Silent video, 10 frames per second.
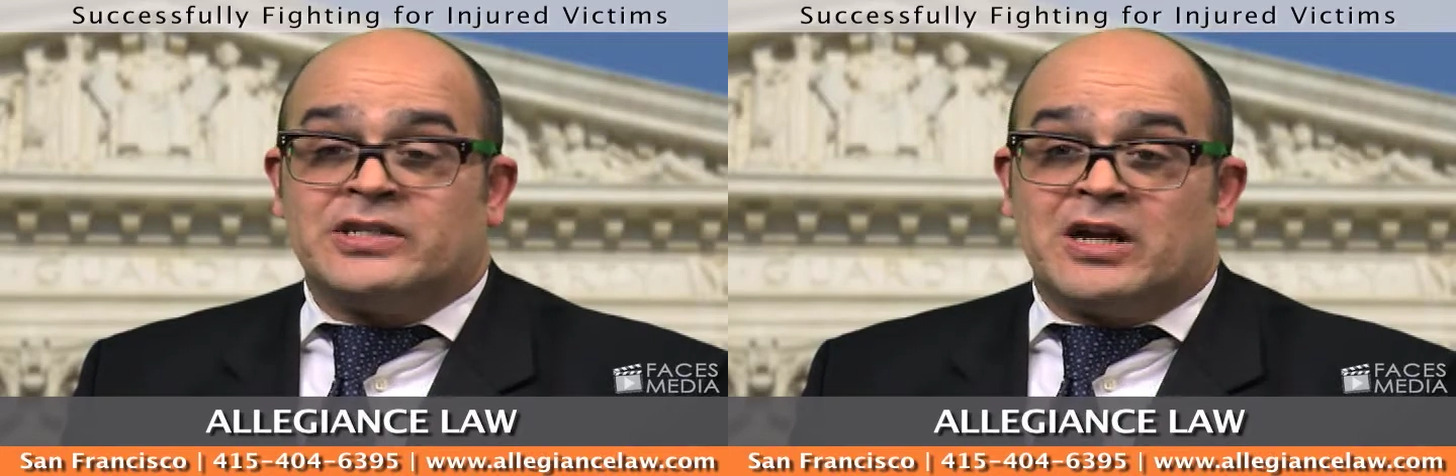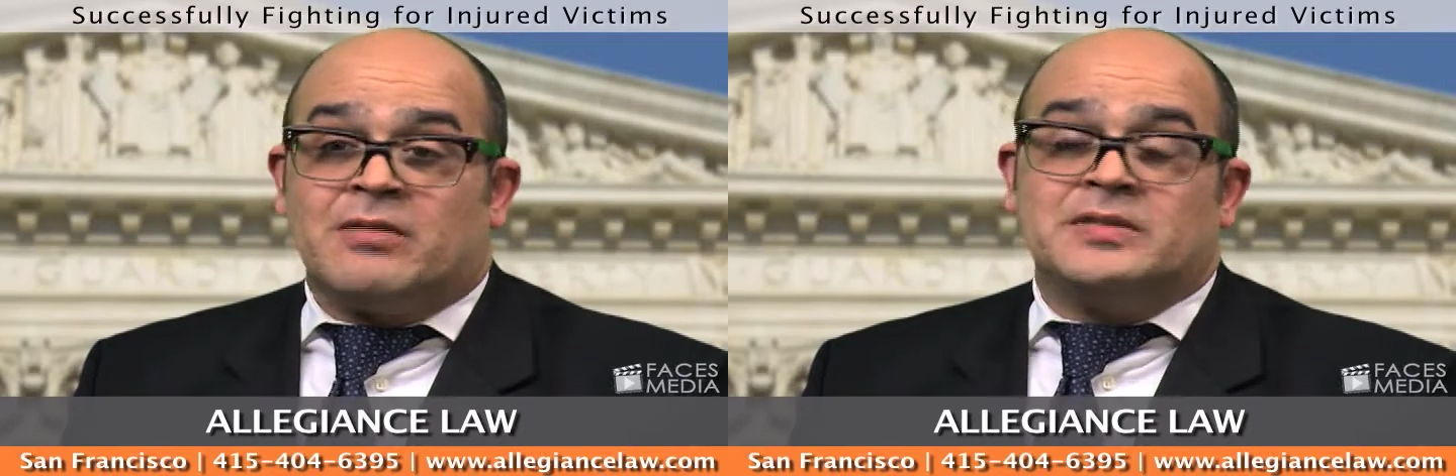
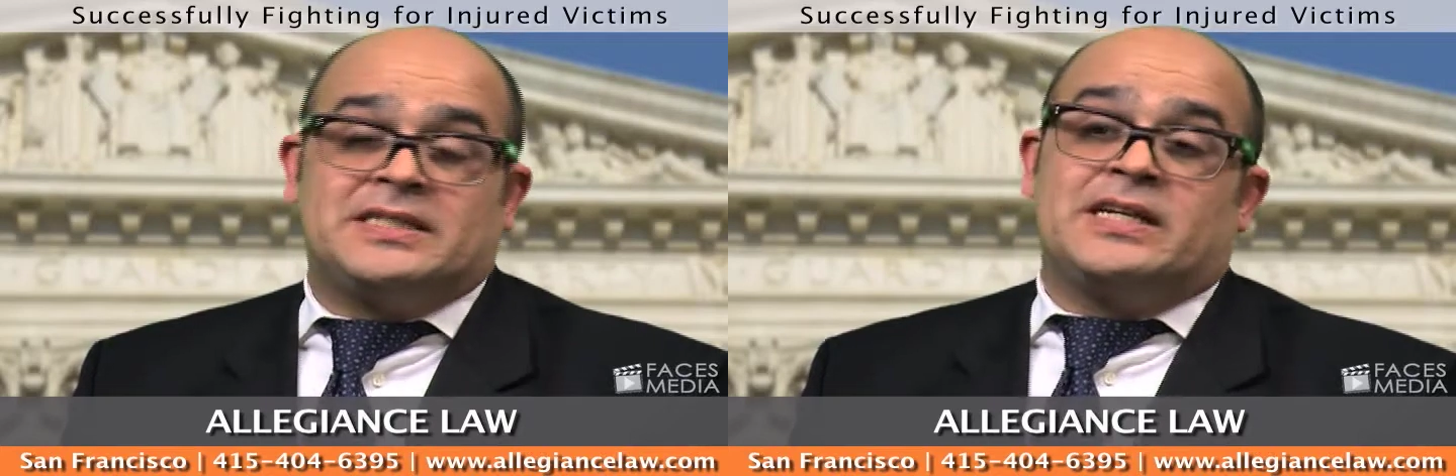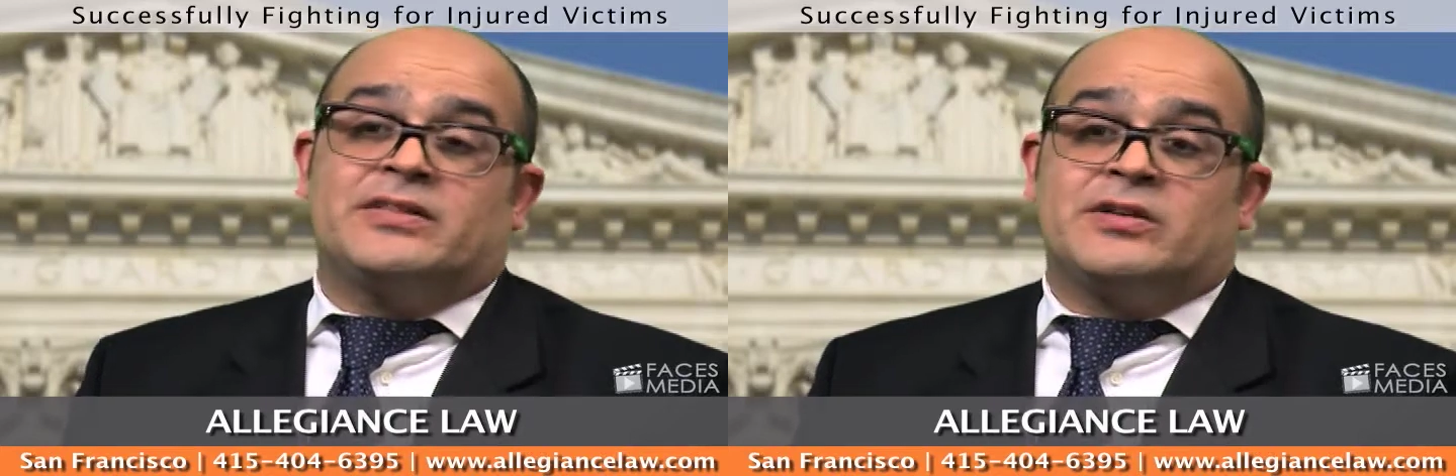job
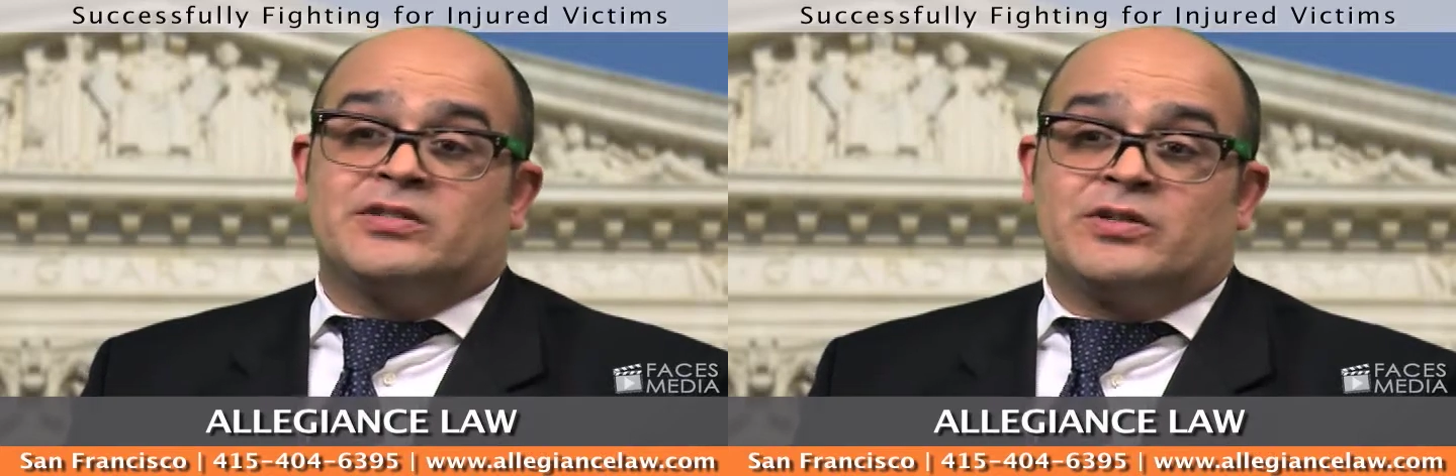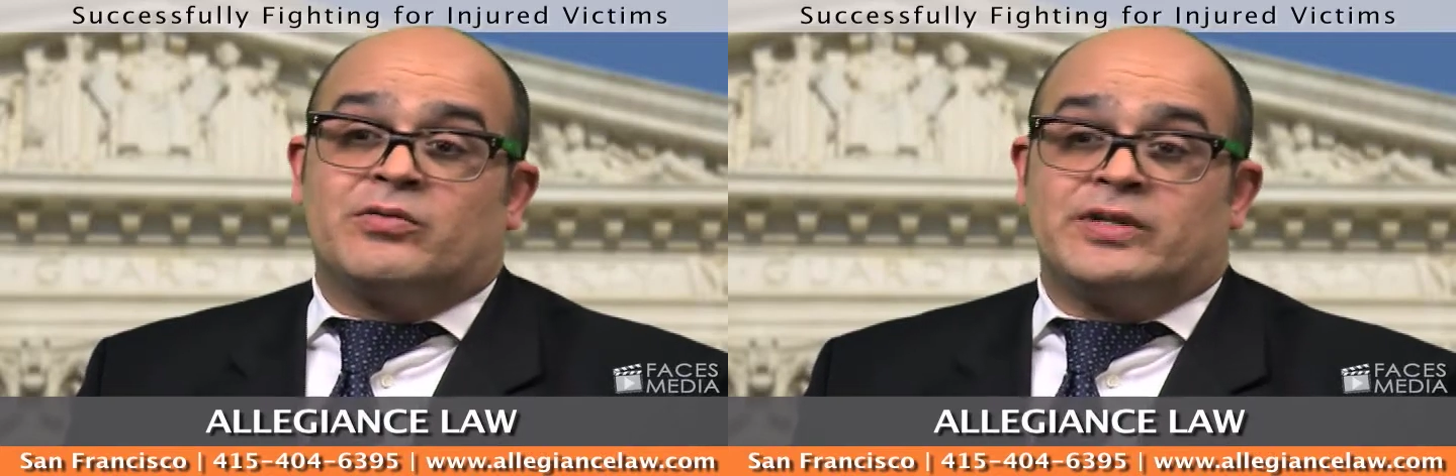is to get their
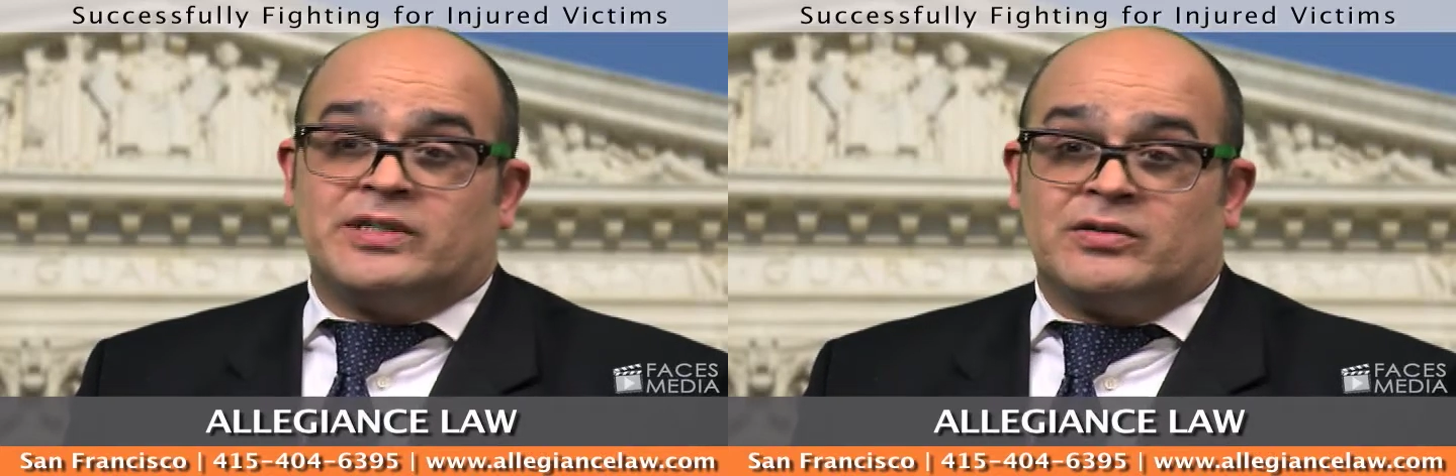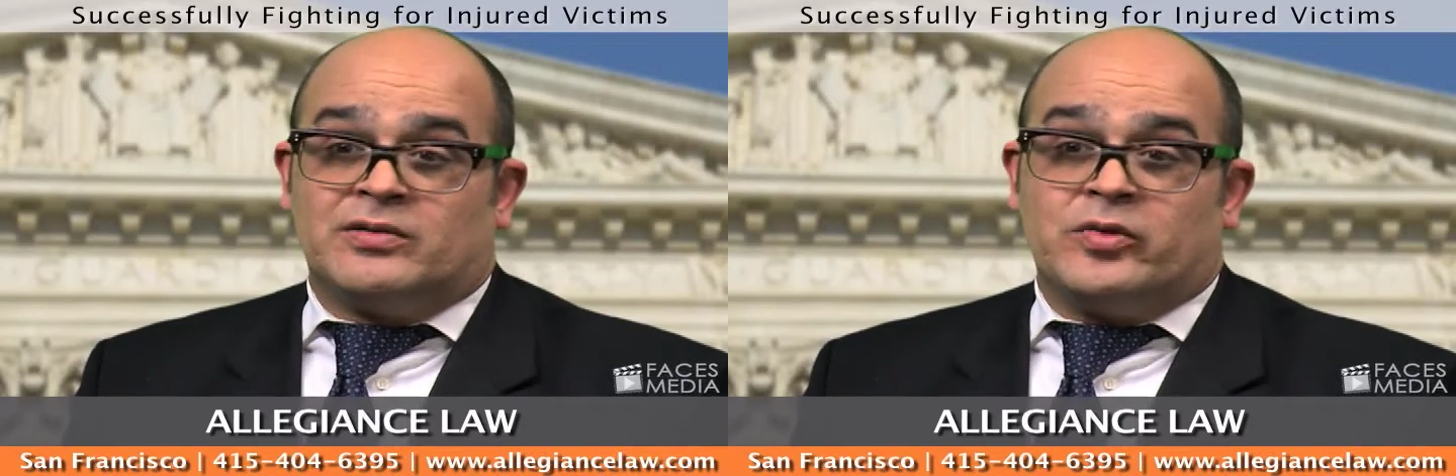story
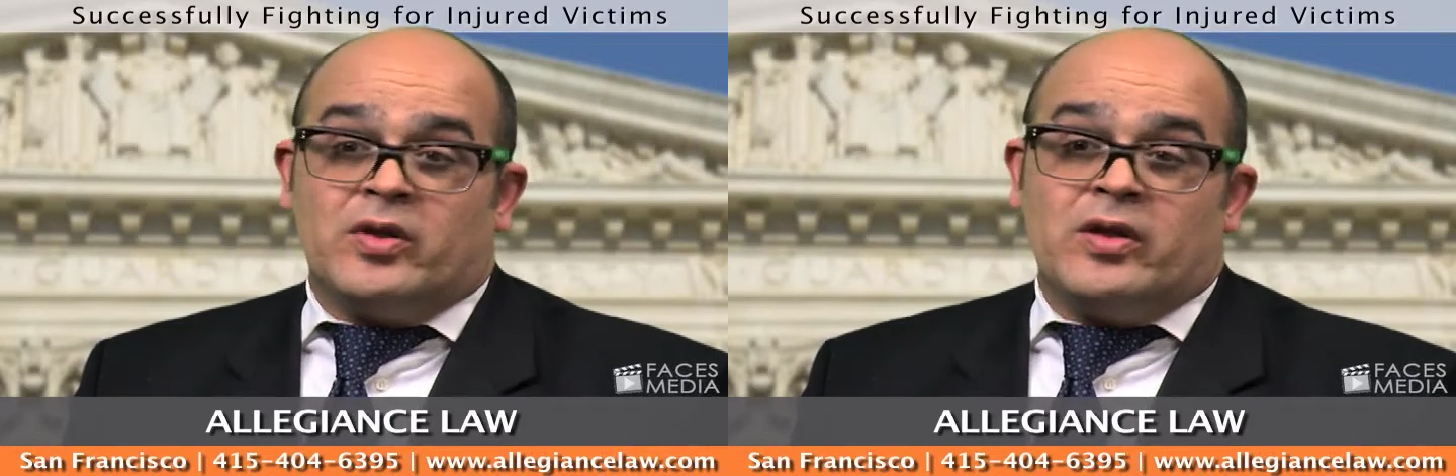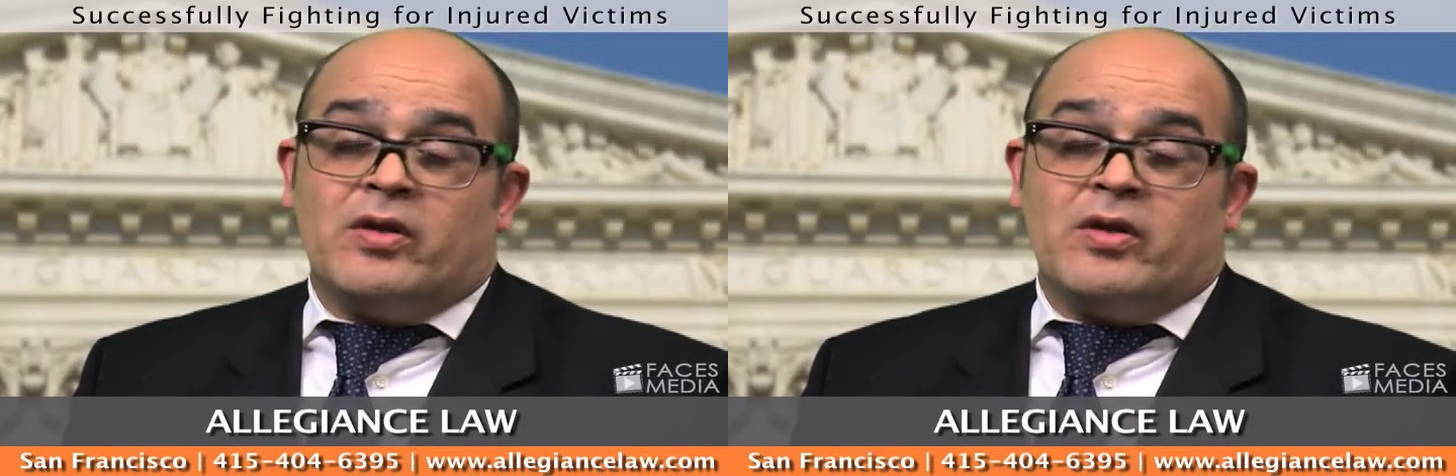told.